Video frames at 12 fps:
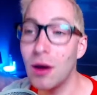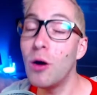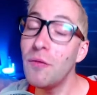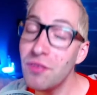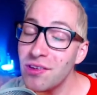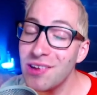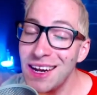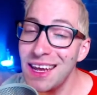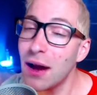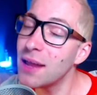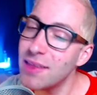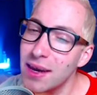obviously,
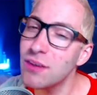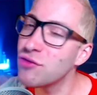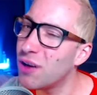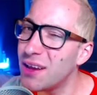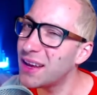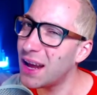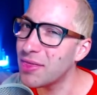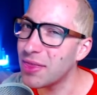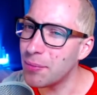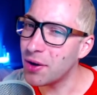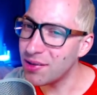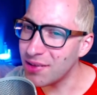I didn't try to get
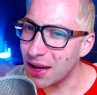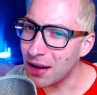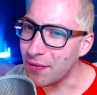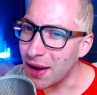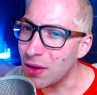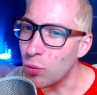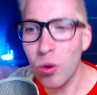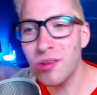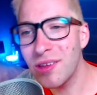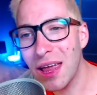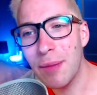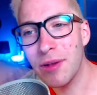them myself and
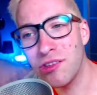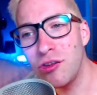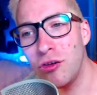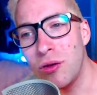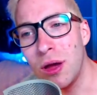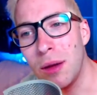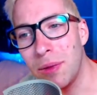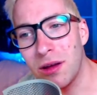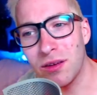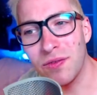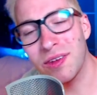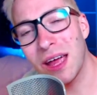wasn't able to
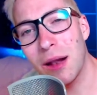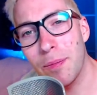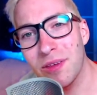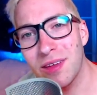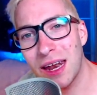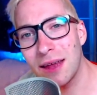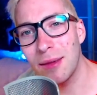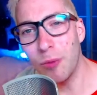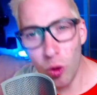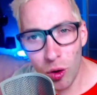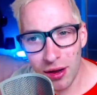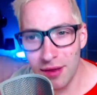because of scalpers getting them
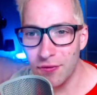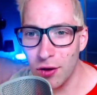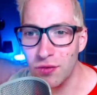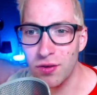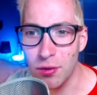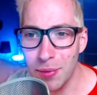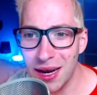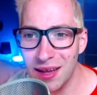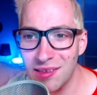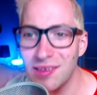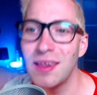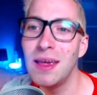all in the first few
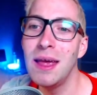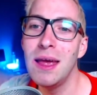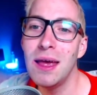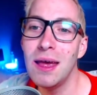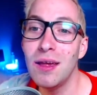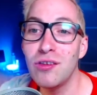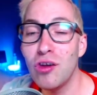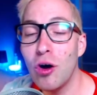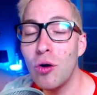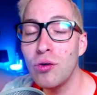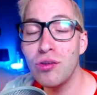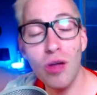minutes.
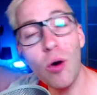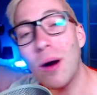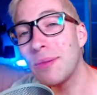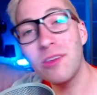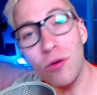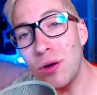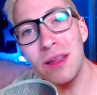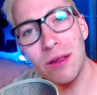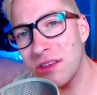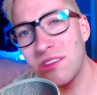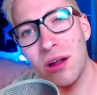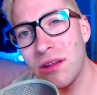So, no, I'm totally
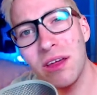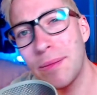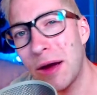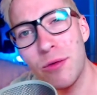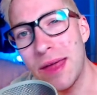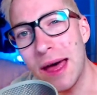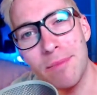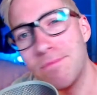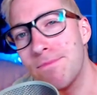not salty about that.